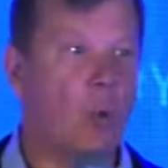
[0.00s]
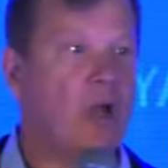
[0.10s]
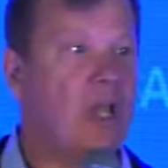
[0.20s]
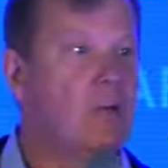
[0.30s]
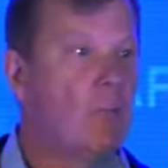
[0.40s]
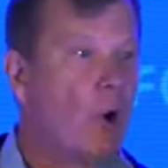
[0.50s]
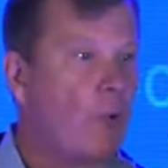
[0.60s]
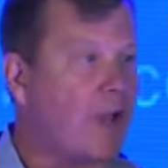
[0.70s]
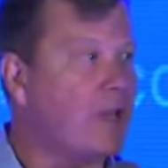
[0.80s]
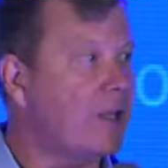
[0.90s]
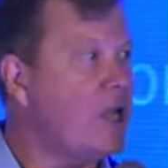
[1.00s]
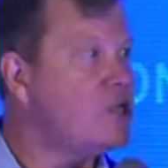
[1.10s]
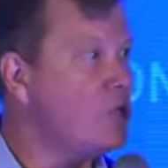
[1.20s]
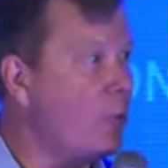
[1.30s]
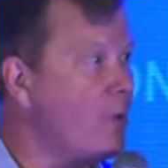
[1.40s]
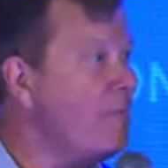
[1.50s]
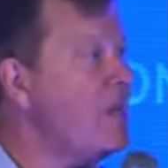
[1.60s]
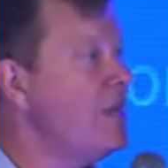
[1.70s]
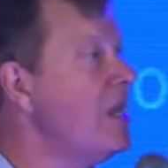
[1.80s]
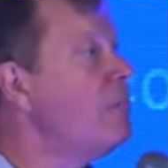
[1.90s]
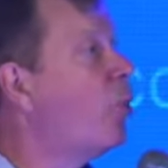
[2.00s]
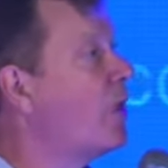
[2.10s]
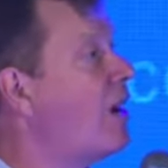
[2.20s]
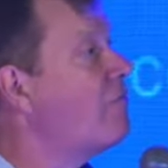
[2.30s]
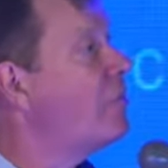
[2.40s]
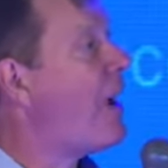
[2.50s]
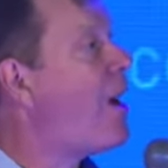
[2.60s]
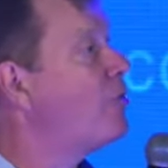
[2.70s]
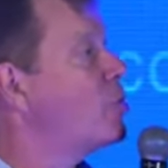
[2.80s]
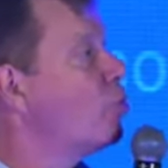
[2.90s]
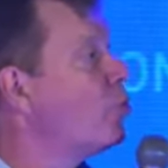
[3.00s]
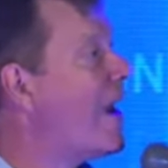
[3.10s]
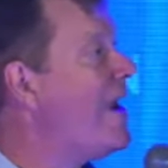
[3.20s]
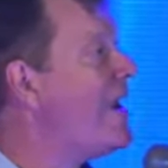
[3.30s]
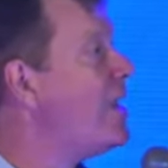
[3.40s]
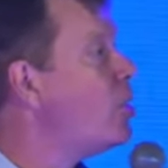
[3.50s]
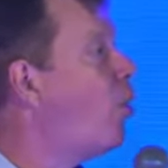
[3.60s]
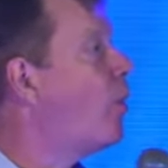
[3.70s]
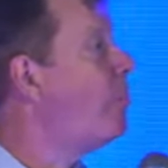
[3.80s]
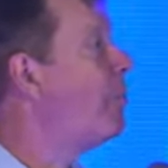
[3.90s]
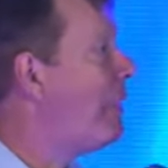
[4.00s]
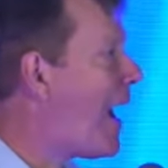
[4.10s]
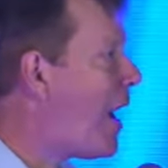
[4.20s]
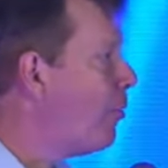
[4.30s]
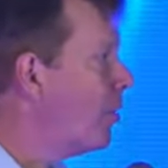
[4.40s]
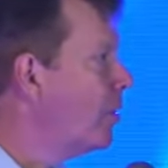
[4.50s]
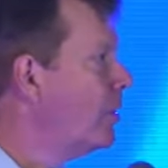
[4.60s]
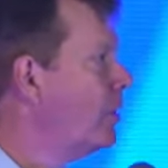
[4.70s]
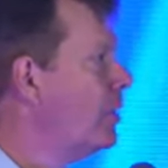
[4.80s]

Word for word: we need more regulation, we need more government power to rein in corporate power,